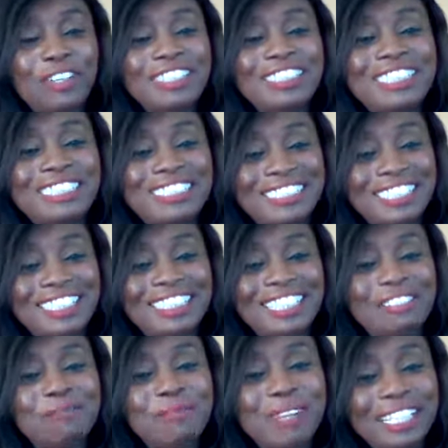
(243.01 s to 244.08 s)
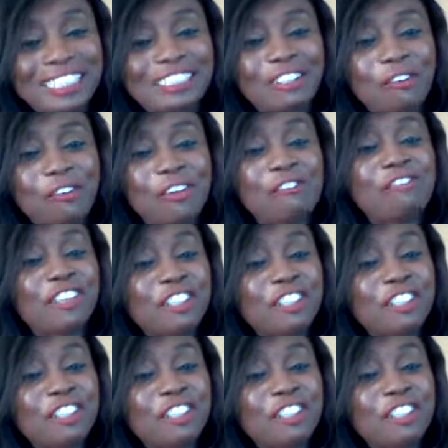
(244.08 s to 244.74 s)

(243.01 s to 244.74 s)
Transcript: what is it in mentoring